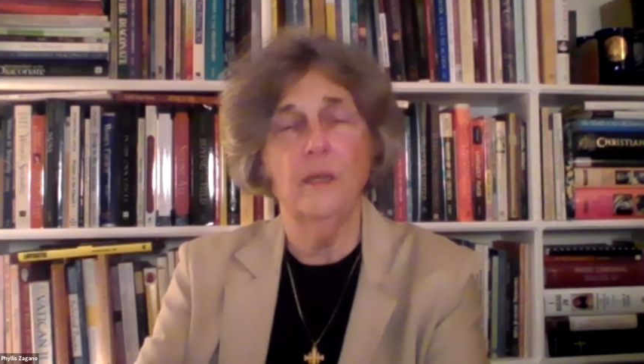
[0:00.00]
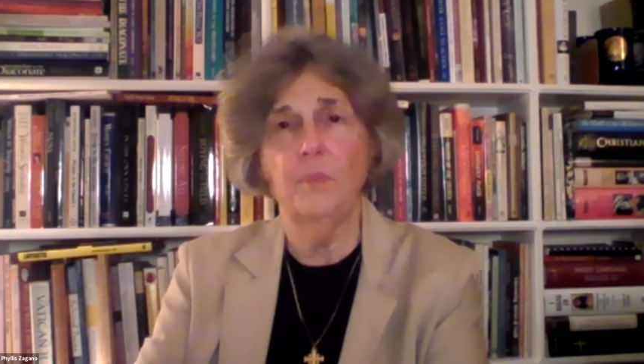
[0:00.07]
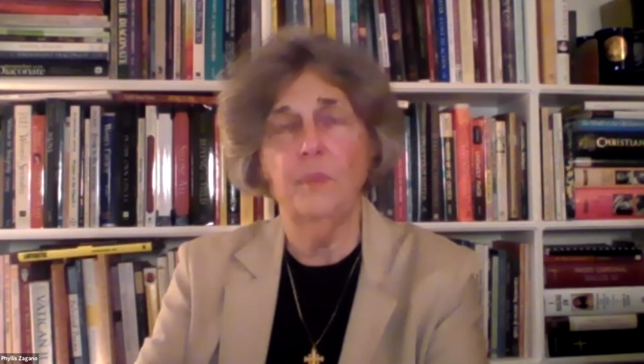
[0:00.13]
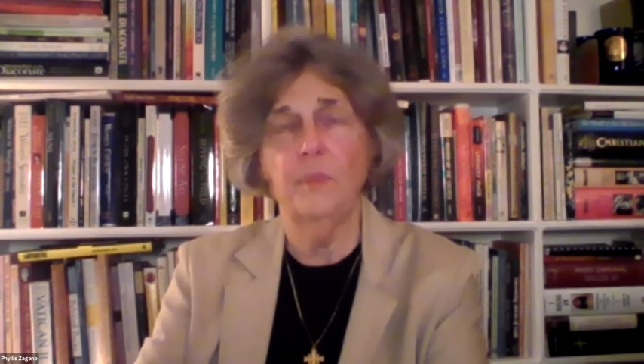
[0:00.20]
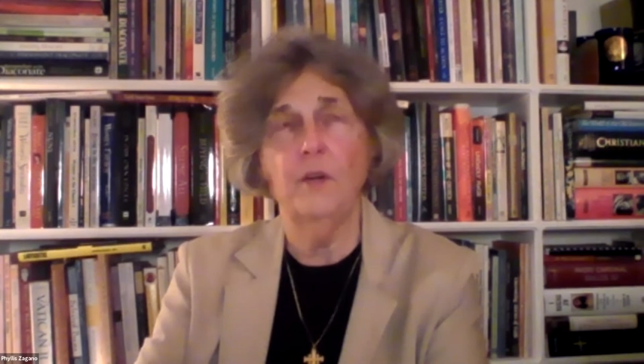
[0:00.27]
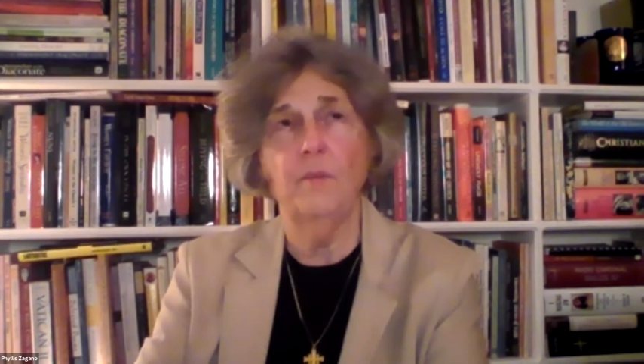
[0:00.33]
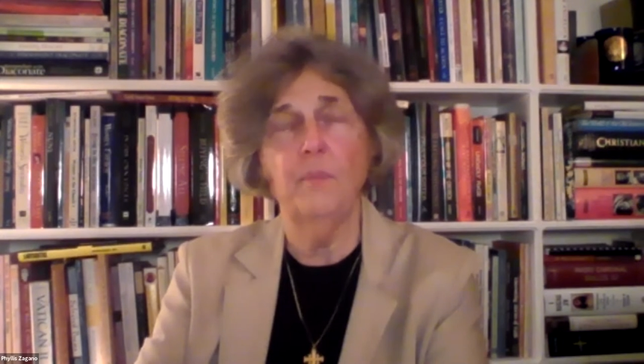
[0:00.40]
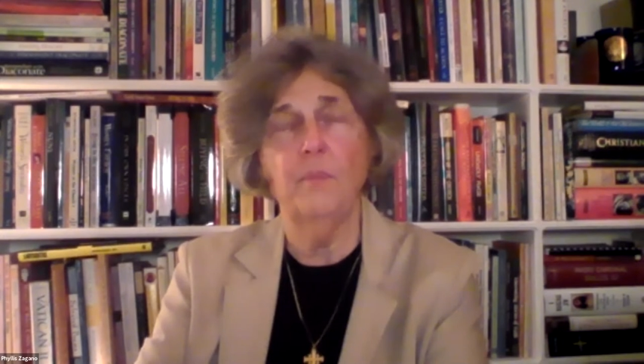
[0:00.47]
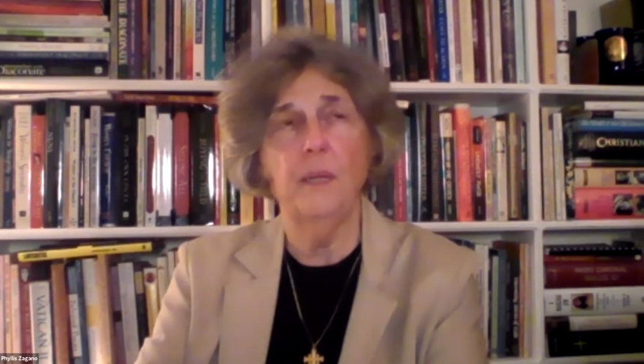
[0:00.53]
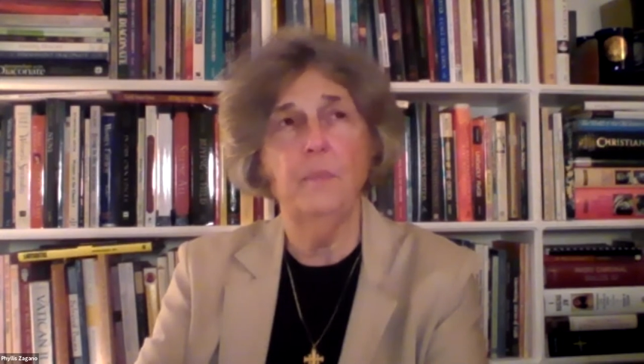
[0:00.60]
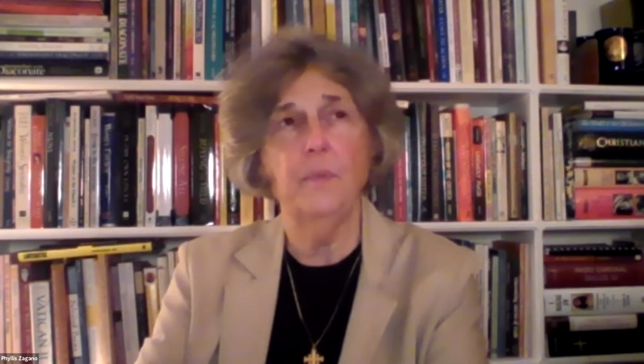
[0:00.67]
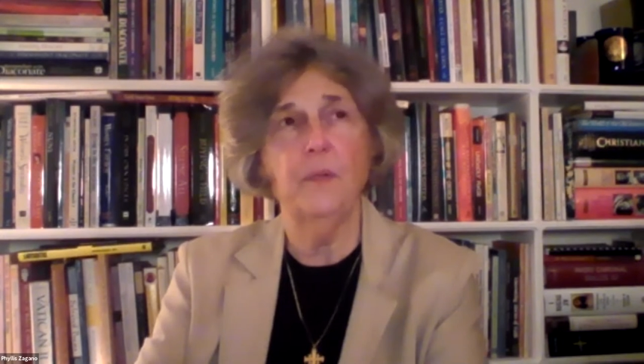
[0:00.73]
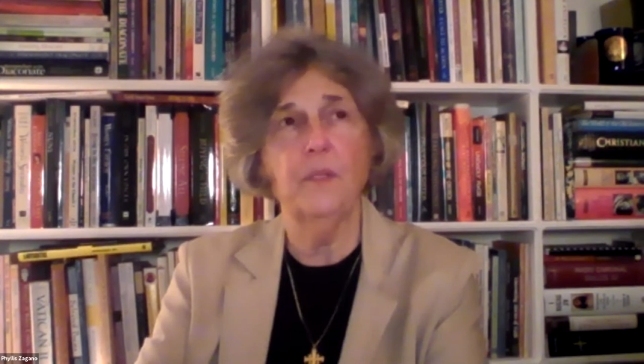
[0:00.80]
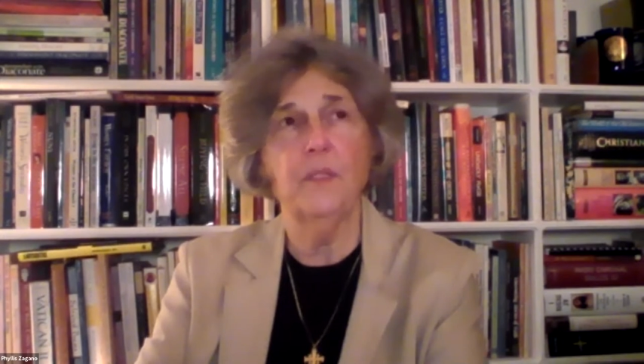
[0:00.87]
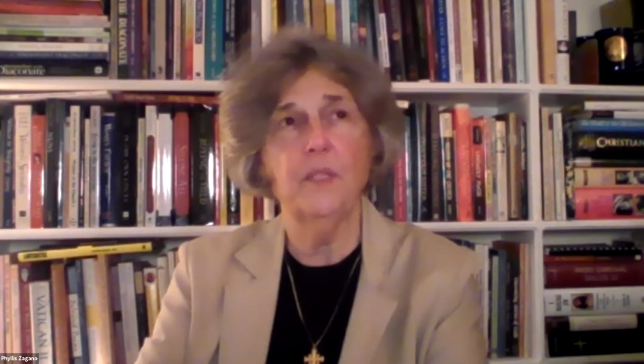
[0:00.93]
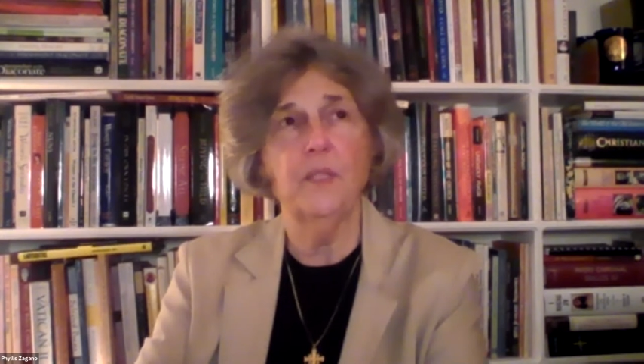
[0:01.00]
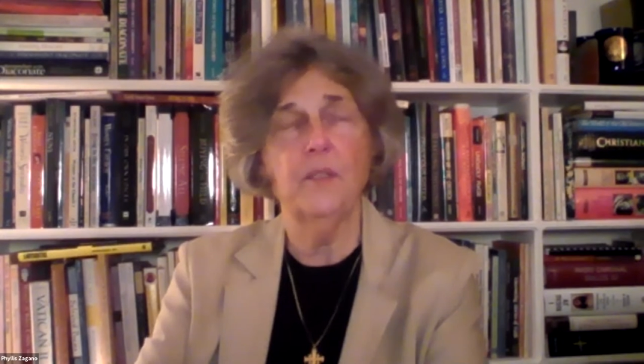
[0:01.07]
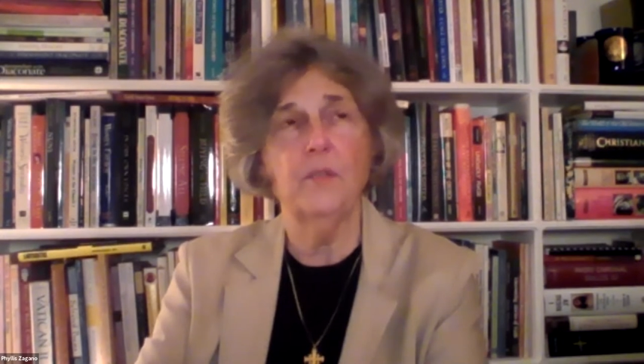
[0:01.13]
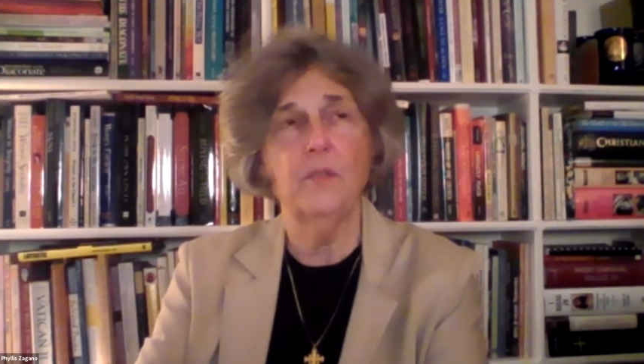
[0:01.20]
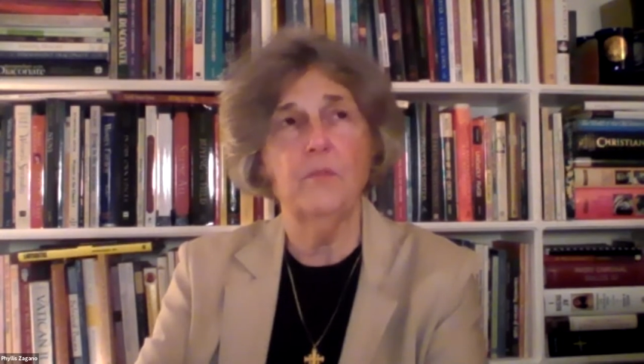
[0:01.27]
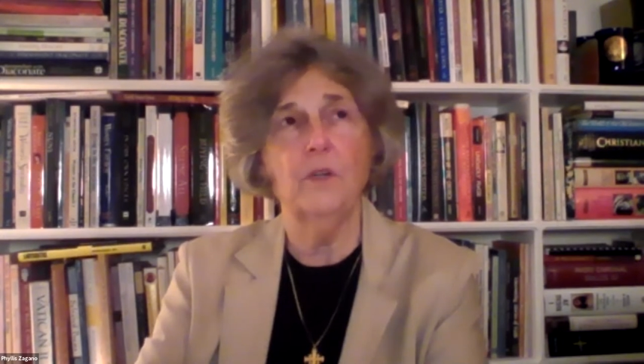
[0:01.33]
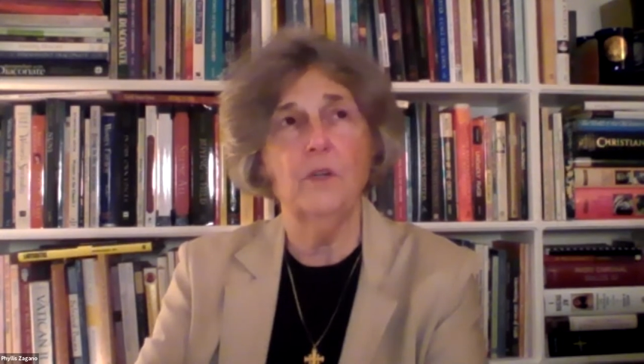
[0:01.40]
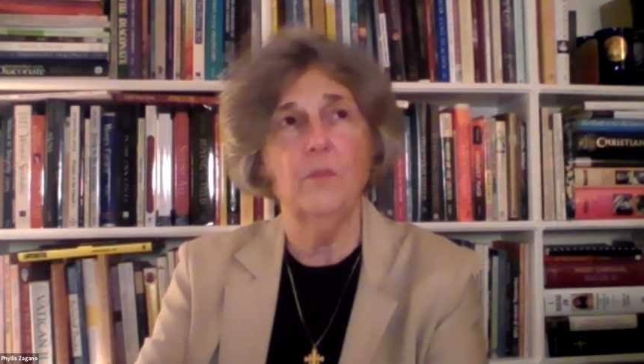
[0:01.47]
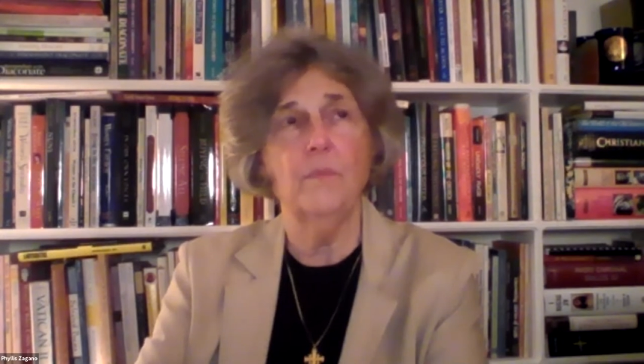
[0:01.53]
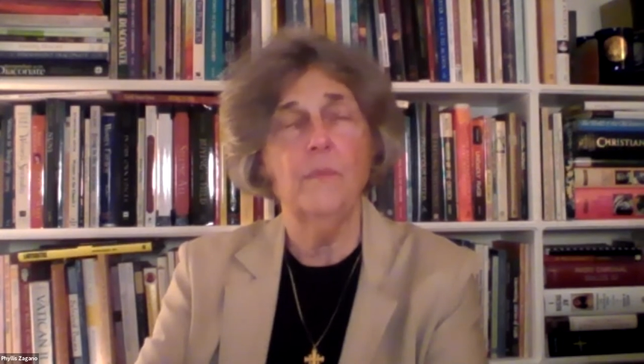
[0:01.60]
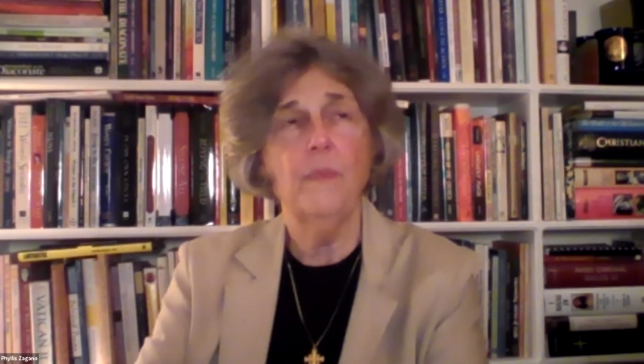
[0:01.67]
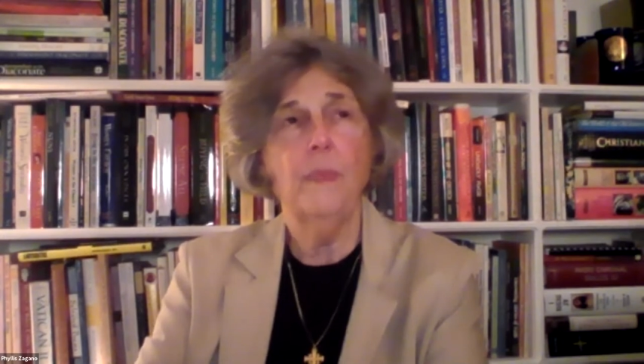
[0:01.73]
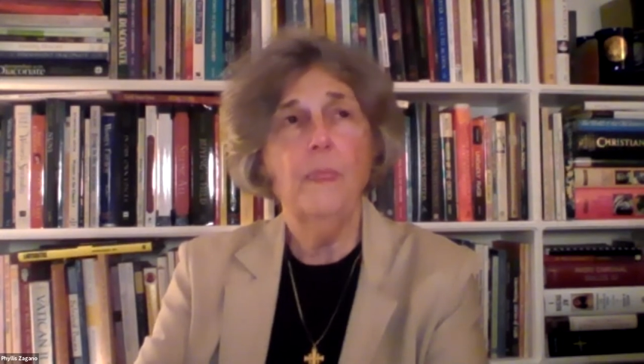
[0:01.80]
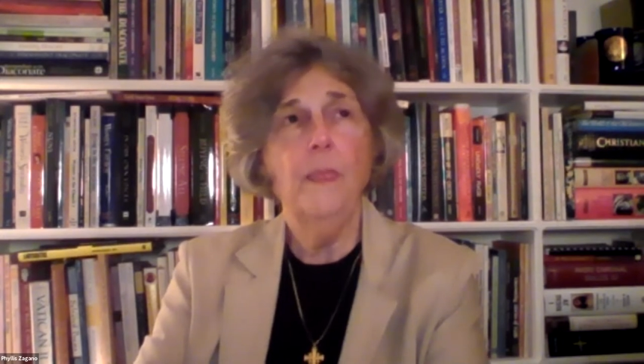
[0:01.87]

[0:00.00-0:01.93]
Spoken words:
prepare a paper to send to Rome.